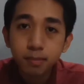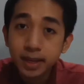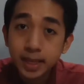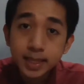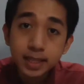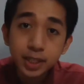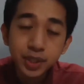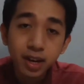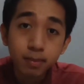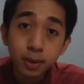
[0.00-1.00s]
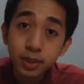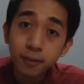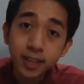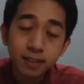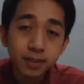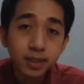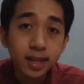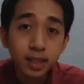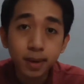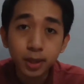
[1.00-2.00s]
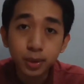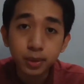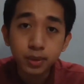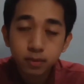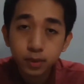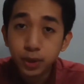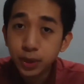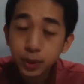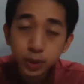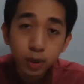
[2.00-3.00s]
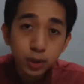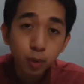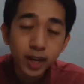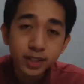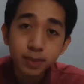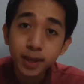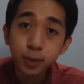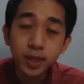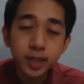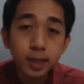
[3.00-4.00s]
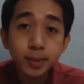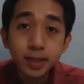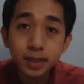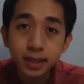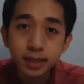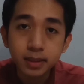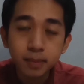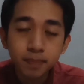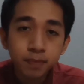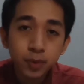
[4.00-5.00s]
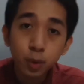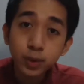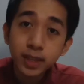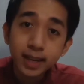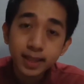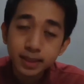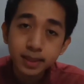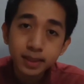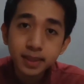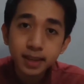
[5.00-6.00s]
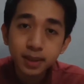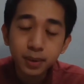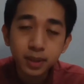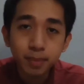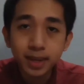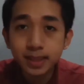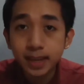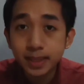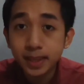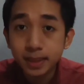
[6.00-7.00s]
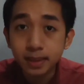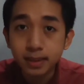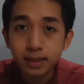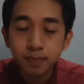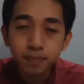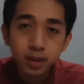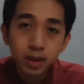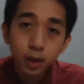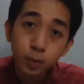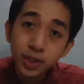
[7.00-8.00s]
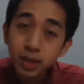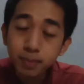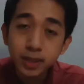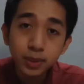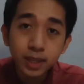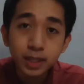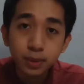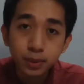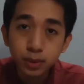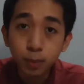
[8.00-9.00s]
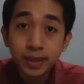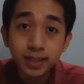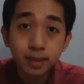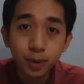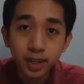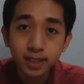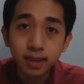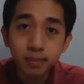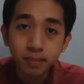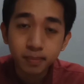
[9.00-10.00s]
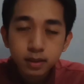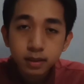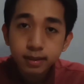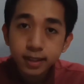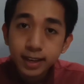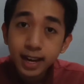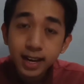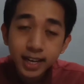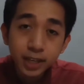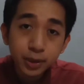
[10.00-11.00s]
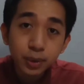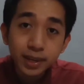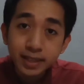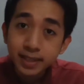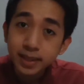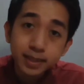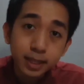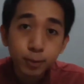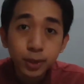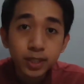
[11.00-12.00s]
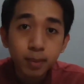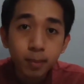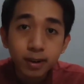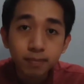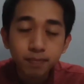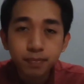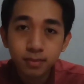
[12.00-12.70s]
Mag-research ka about effective study methods. Or you could also watch my quick tips series kung saan nagdi-discuss ako ng mga study techniques which I personally use to pass the board exam. Ilalagay ko yung link sa description sa baba.